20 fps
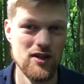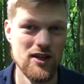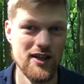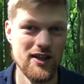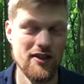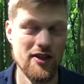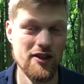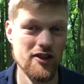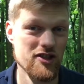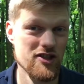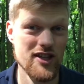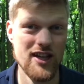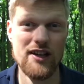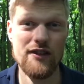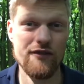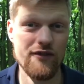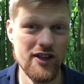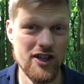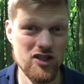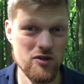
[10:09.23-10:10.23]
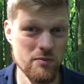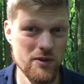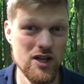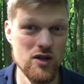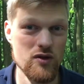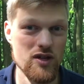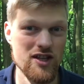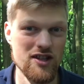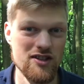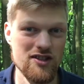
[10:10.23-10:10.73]
like the
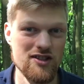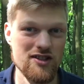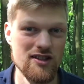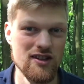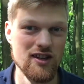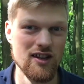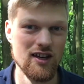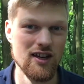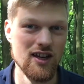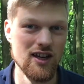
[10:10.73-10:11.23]
self-experience,